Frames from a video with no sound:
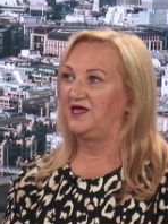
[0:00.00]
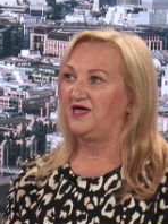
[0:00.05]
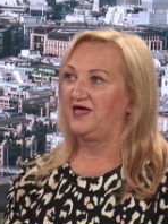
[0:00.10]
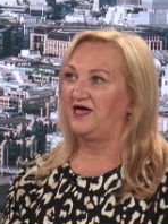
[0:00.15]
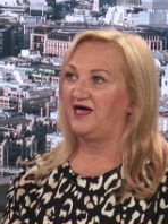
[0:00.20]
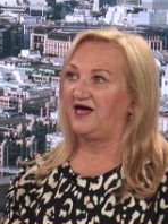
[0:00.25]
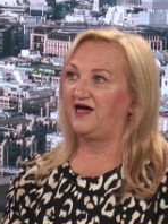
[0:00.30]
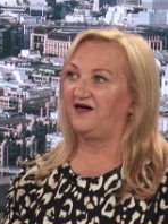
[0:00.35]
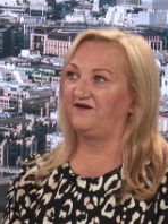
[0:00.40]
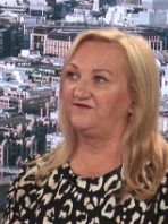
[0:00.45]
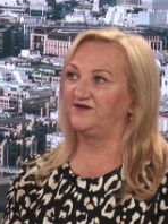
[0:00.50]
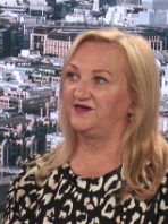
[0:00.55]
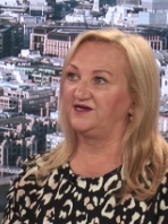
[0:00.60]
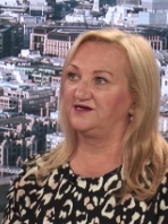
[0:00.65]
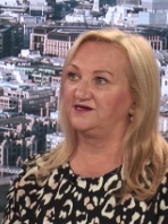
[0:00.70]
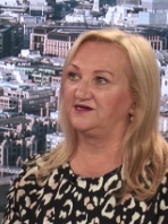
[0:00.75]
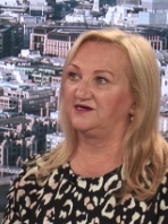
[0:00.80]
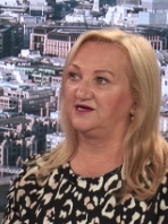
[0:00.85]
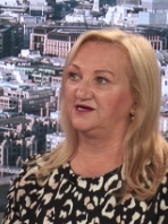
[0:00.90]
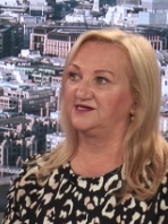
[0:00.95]

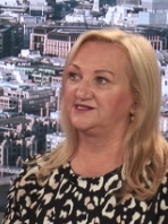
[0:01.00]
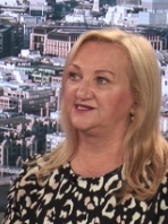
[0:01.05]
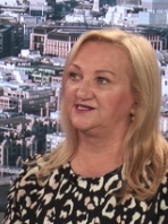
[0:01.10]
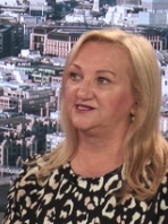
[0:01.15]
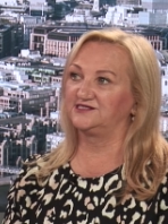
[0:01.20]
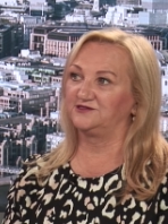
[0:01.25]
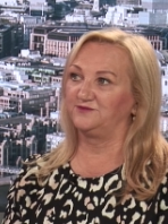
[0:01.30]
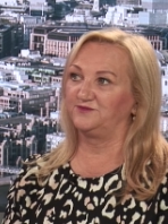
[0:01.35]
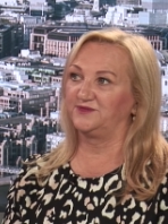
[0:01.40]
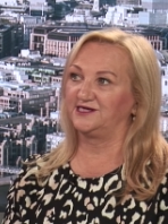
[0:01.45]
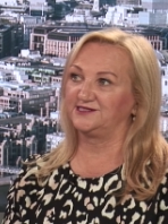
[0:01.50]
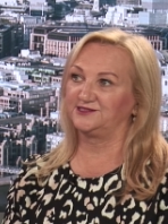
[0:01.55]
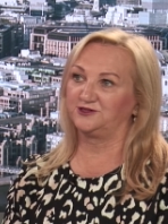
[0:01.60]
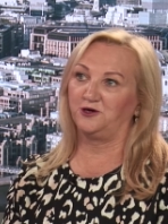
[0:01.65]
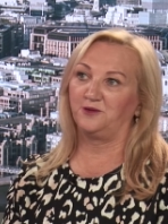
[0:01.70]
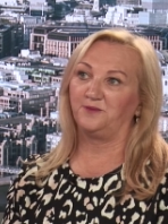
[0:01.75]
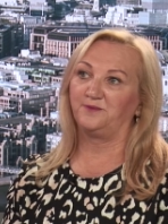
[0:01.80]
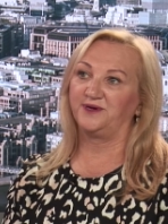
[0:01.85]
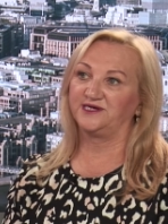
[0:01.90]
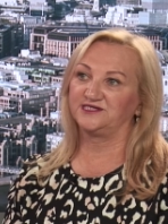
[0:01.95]
having a system that's
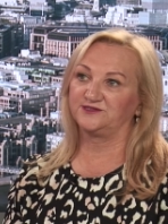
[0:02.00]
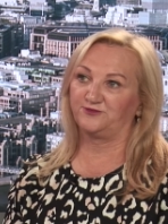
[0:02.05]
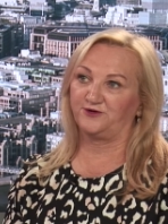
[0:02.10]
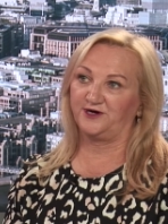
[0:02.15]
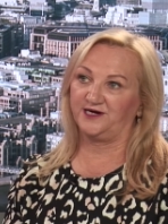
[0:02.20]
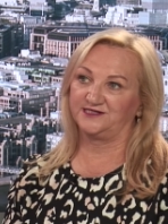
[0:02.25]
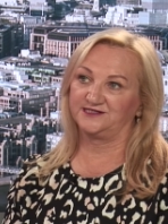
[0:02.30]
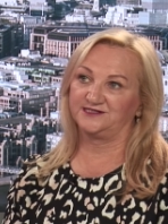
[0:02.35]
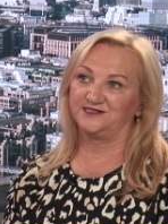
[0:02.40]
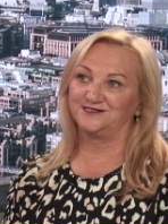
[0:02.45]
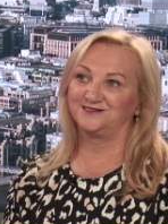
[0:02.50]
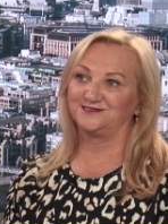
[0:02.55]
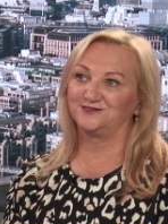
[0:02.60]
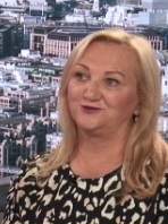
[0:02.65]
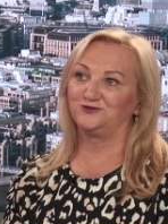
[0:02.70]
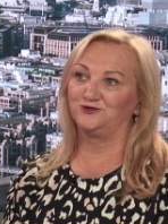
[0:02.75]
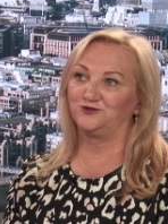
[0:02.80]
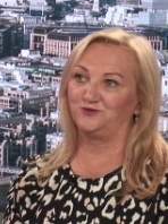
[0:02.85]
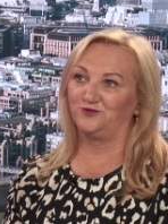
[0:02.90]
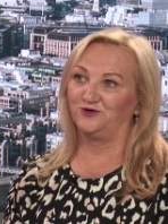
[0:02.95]
got best practice,
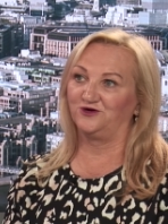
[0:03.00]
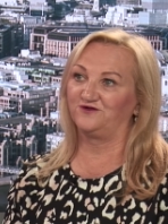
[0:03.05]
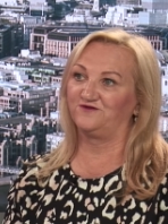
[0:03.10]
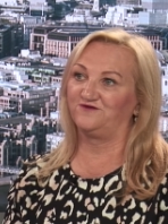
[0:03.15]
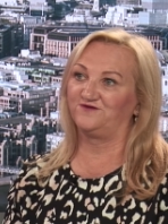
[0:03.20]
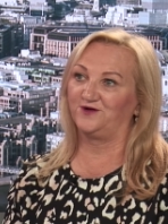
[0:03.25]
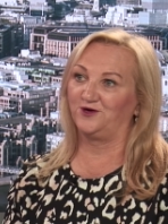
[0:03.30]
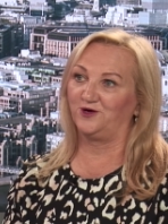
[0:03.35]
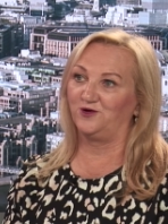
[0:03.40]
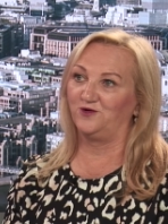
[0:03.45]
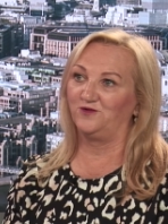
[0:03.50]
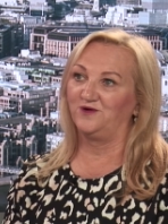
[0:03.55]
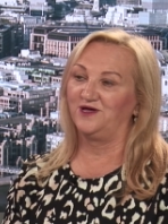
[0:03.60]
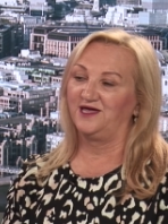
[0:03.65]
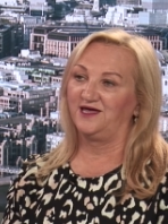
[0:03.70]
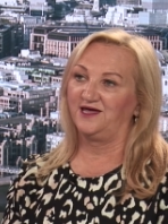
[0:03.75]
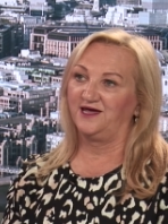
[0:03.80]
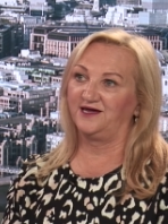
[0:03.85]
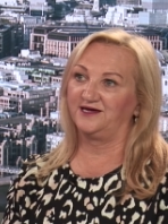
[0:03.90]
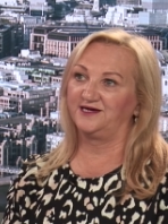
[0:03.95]
good workflow,
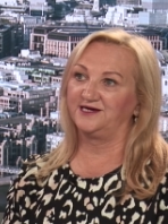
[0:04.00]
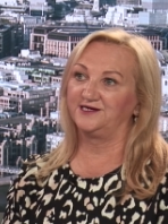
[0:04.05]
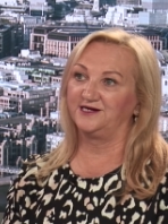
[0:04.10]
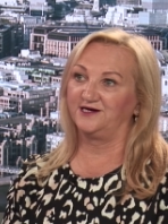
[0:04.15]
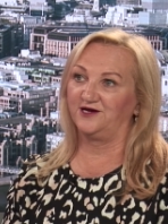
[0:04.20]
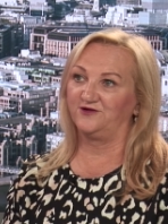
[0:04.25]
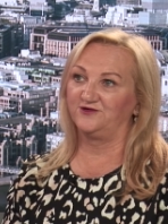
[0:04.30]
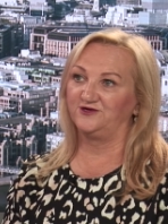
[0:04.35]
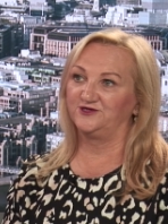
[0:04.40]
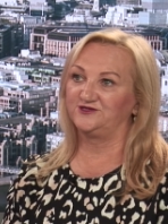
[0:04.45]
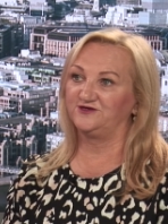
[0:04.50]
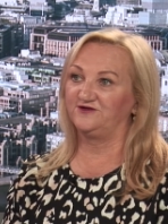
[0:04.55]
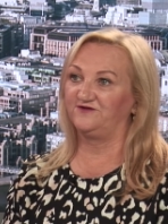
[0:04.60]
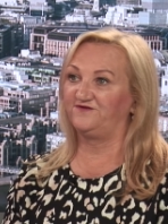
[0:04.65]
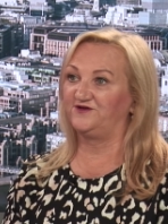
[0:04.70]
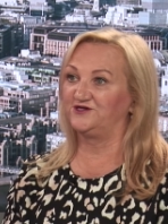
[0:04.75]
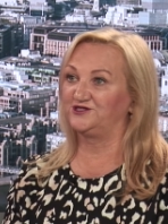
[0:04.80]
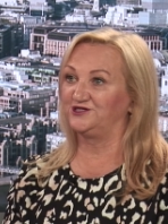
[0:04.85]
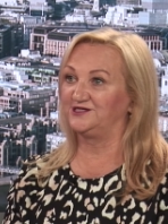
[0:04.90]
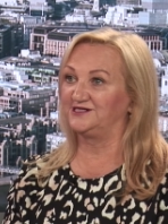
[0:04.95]
and can allow you to
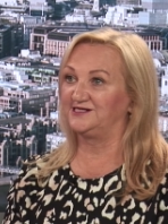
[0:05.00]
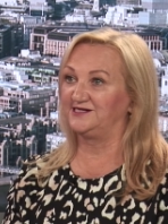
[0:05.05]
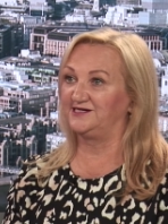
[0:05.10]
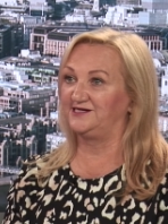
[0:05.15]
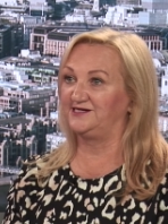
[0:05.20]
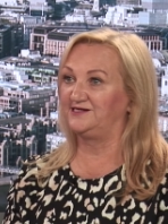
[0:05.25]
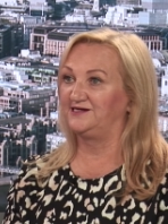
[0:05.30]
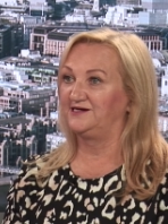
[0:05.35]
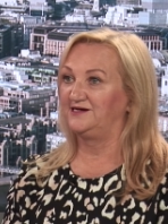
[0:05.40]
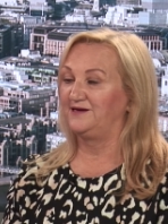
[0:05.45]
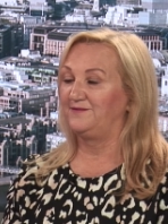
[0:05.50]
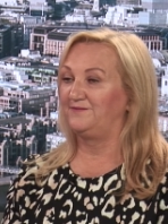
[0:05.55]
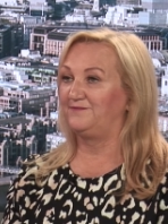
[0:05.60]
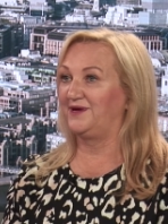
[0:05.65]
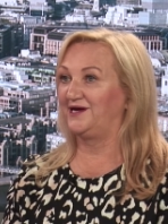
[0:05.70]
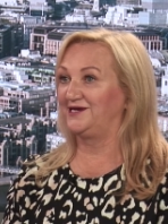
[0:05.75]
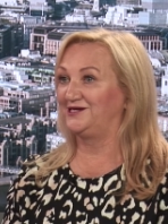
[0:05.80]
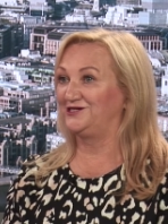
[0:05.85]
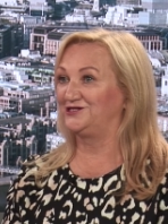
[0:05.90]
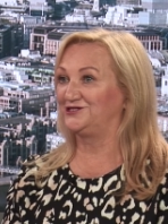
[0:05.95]
efficiently
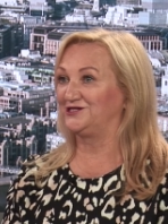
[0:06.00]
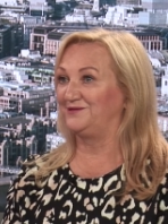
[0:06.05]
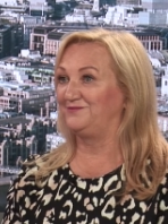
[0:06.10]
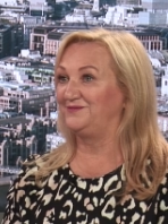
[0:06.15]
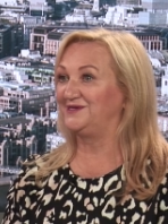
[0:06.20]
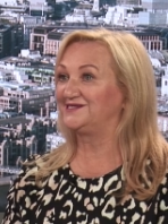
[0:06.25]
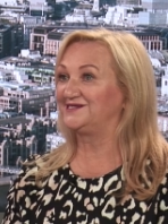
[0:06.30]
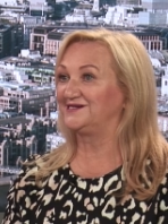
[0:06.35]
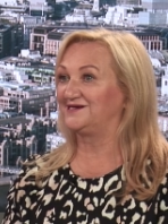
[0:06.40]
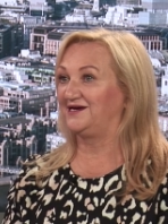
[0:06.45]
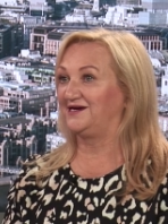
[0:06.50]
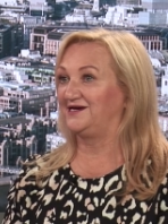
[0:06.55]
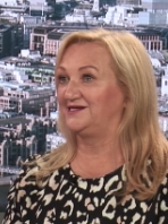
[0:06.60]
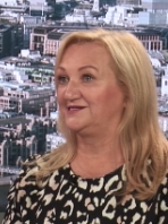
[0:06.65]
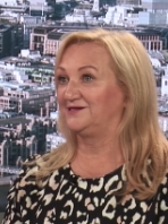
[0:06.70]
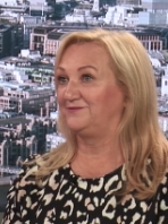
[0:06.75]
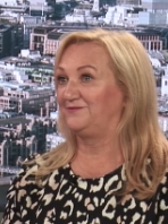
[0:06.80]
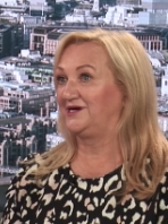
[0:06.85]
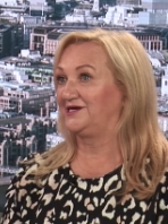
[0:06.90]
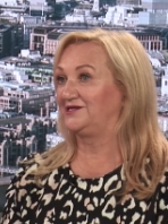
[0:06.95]
manage and
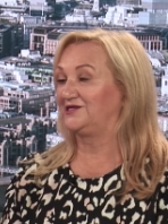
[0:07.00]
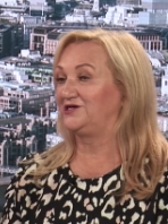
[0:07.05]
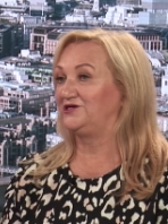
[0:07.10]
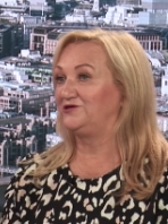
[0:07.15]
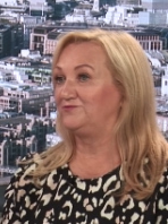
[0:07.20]
mitigate and make the